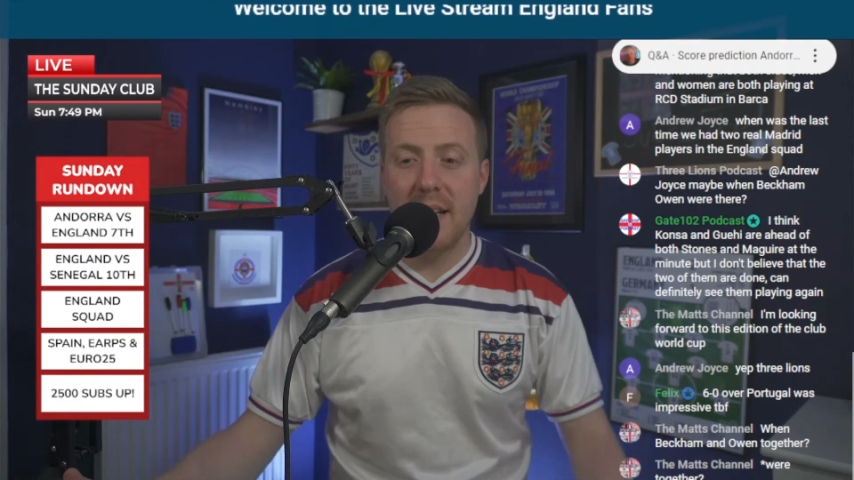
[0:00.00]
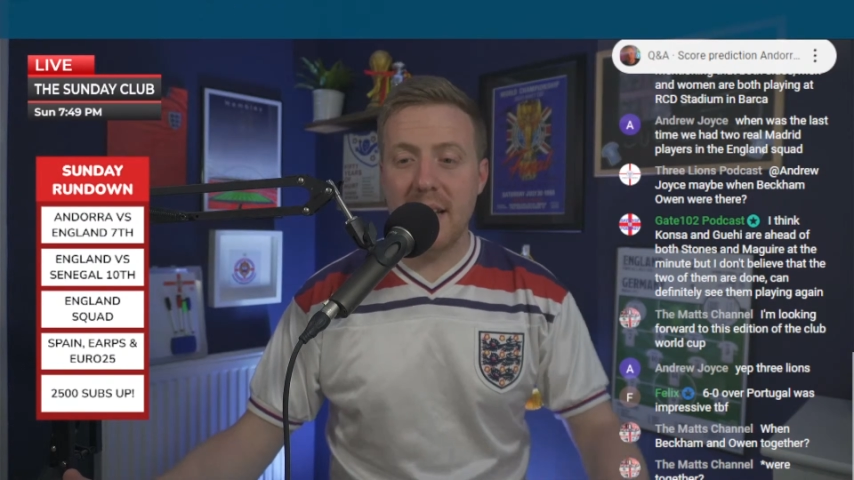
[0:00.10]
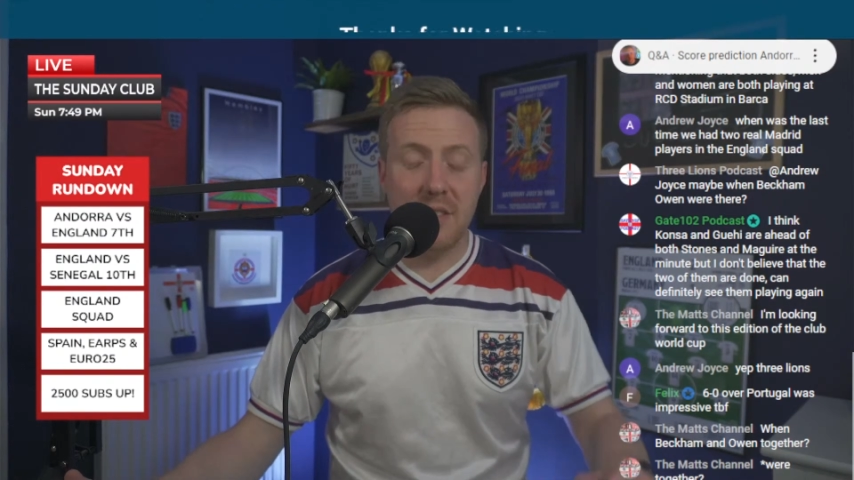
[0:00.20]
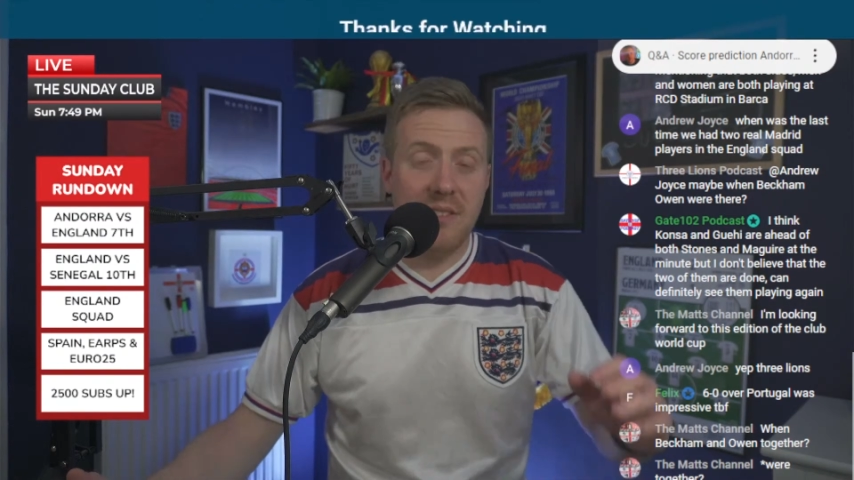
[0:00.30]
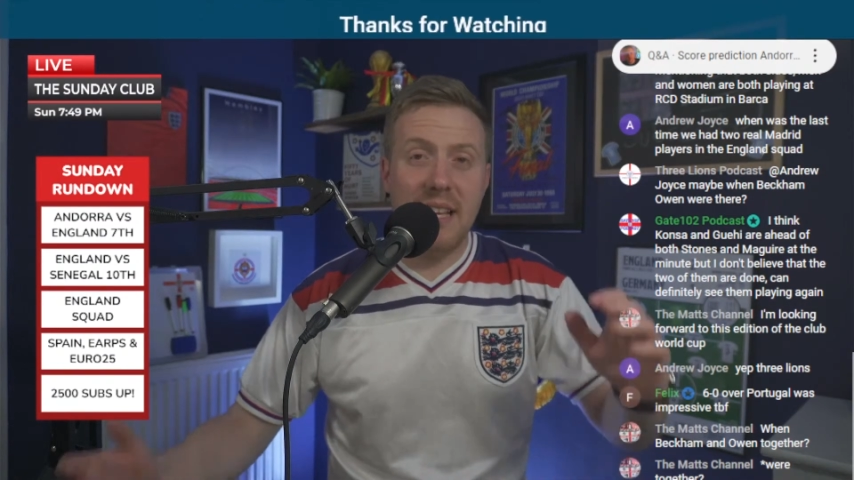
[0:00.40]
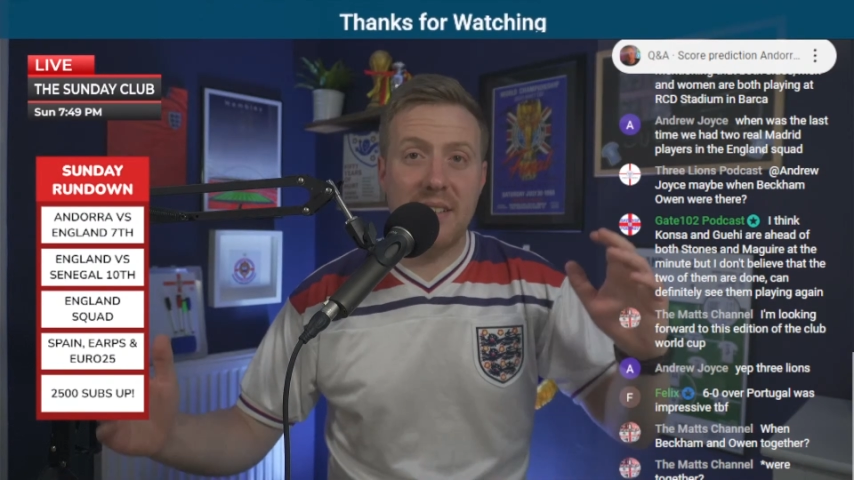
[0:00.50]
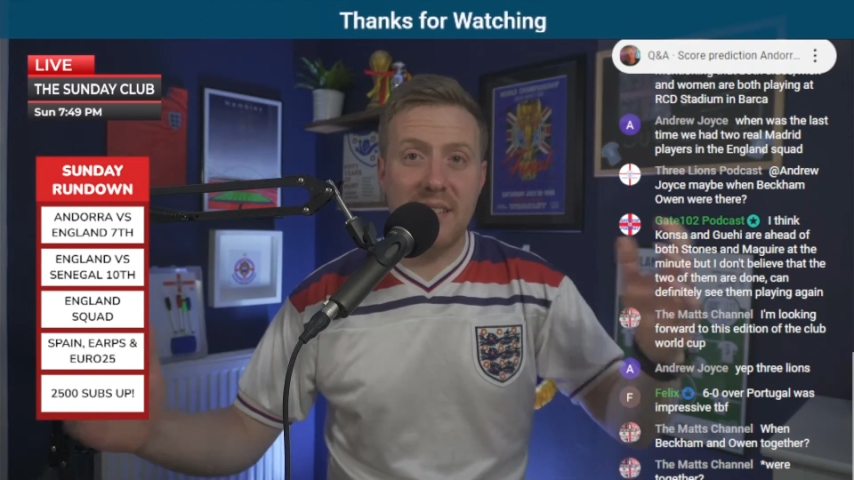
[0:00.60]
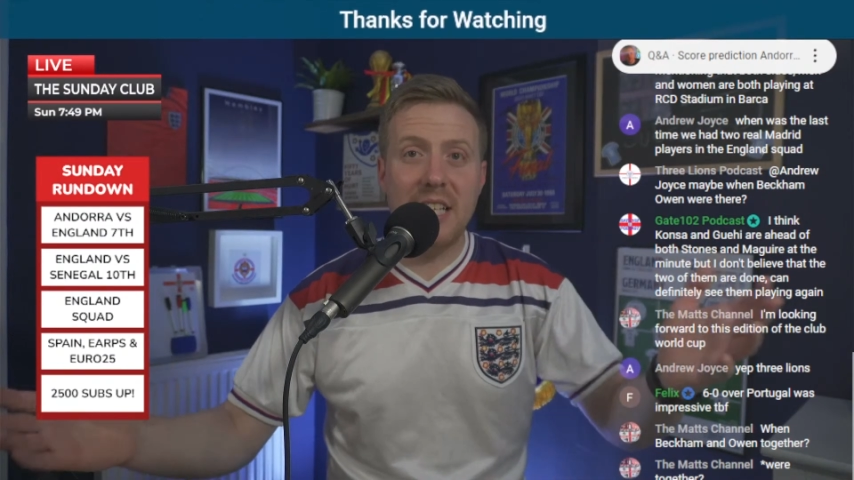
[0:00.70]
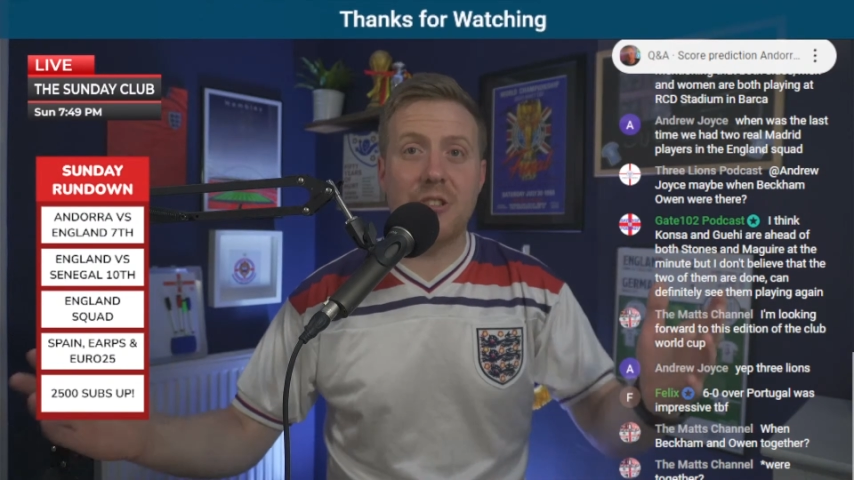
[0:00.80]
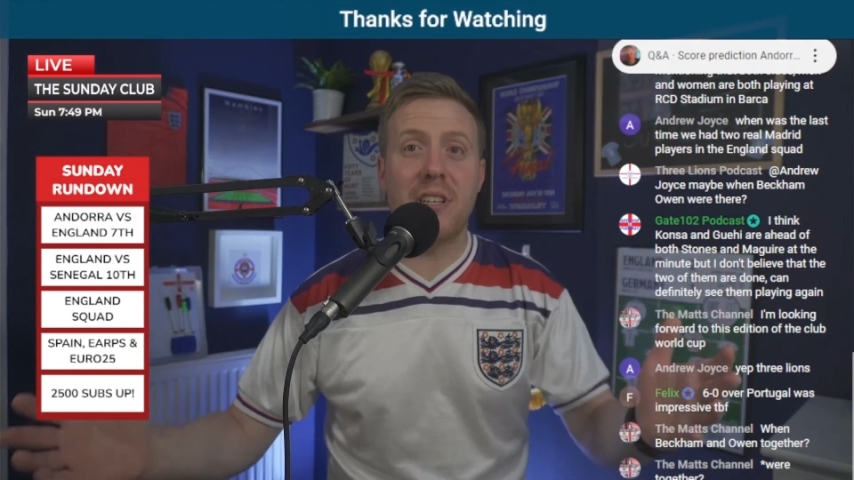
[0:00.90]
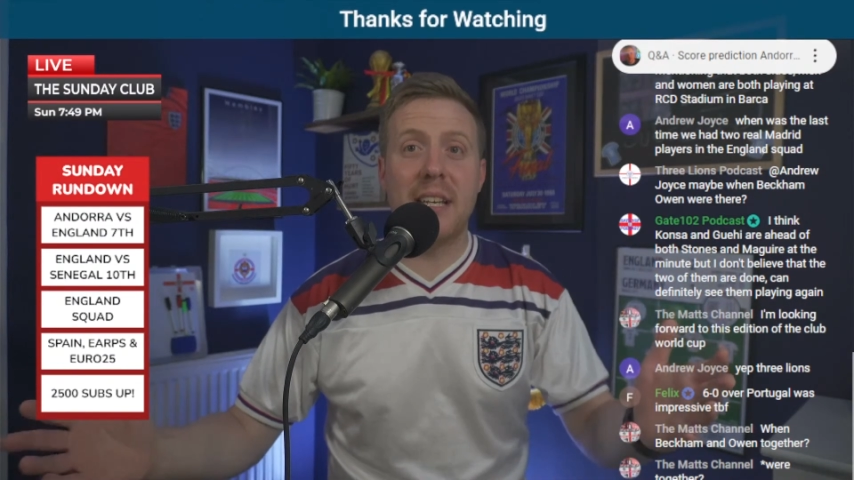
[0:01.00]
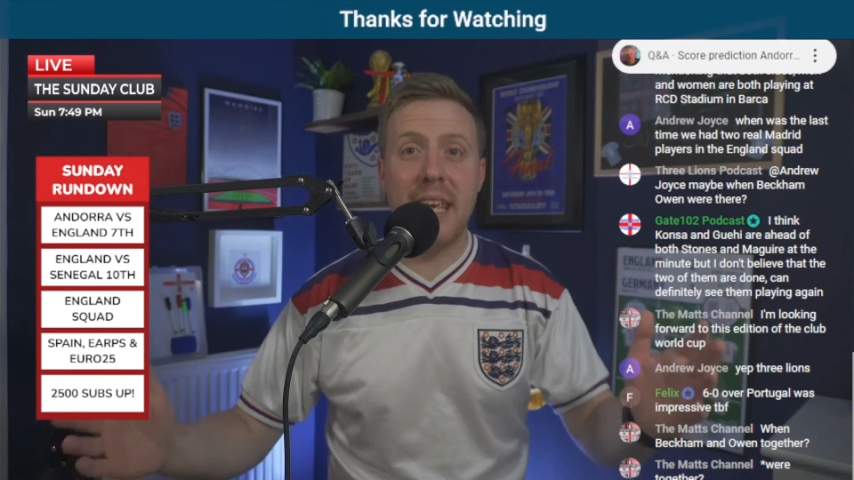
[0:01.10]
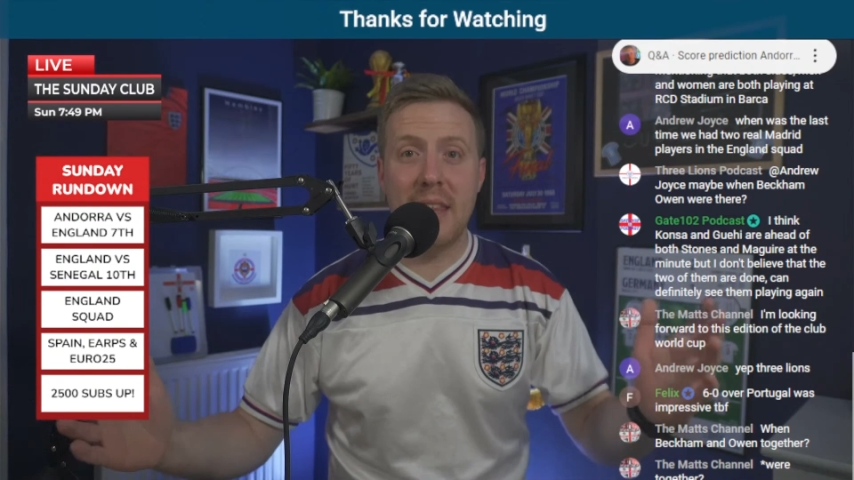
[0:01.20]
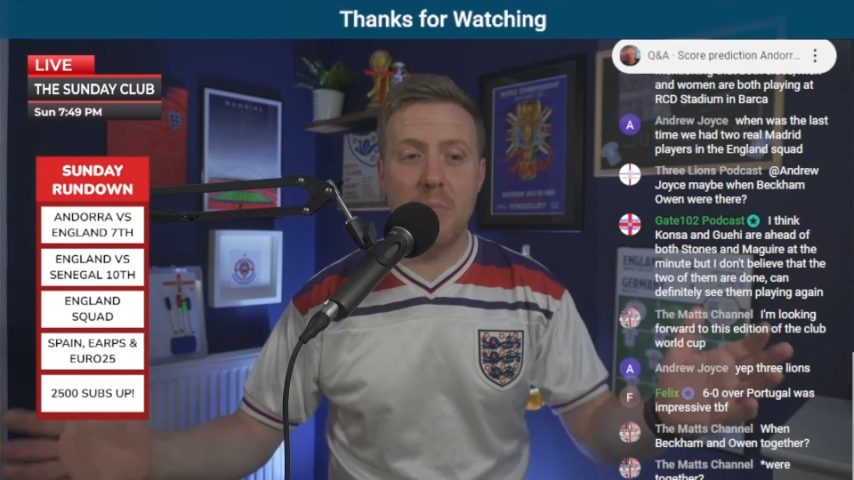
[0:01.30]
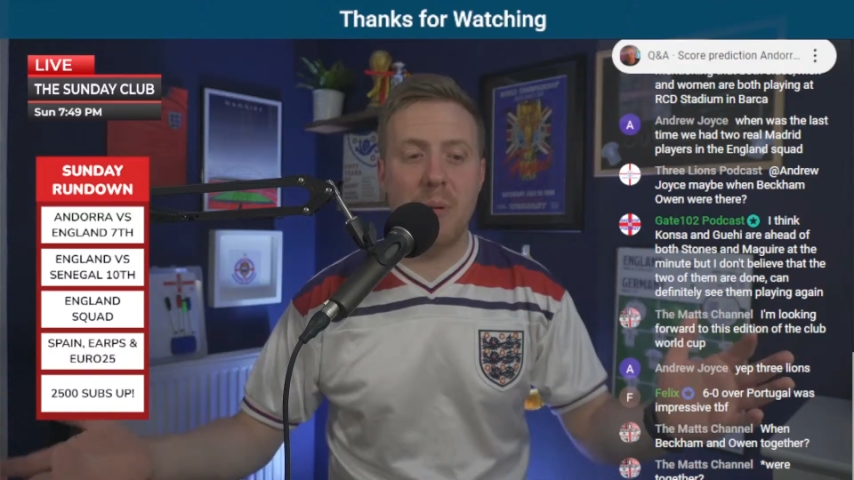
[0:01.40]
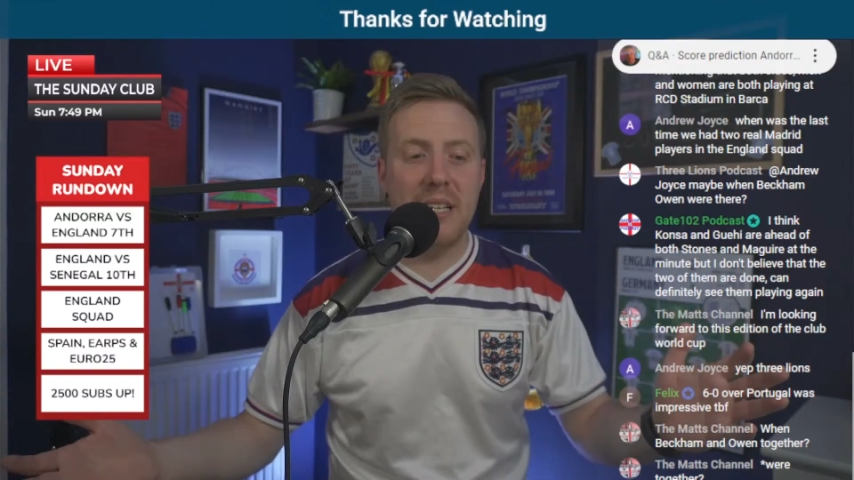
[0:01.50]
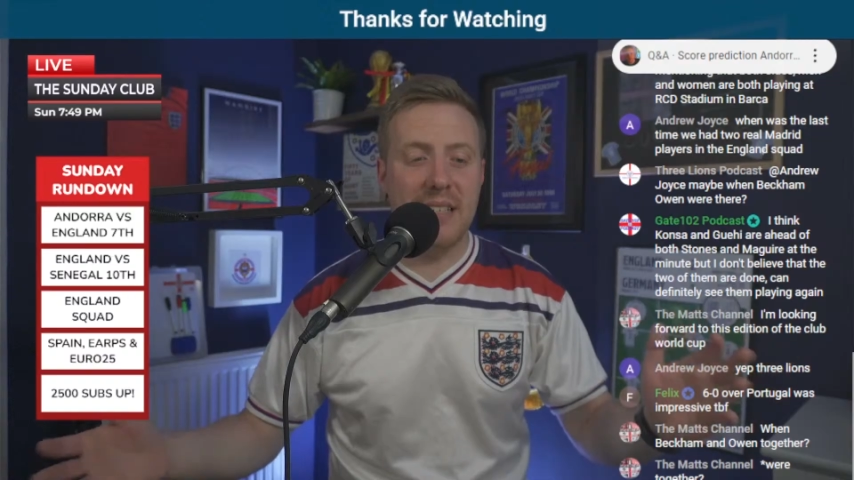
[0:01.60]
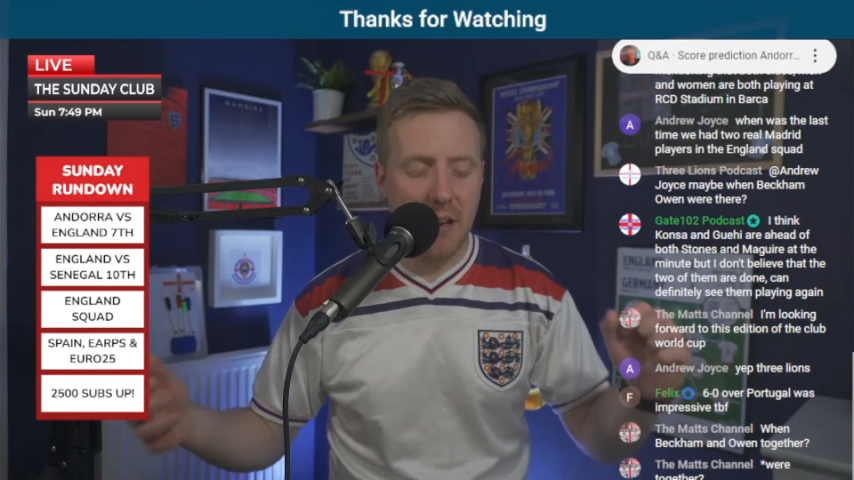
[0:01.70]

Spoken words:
Let's literally kit the place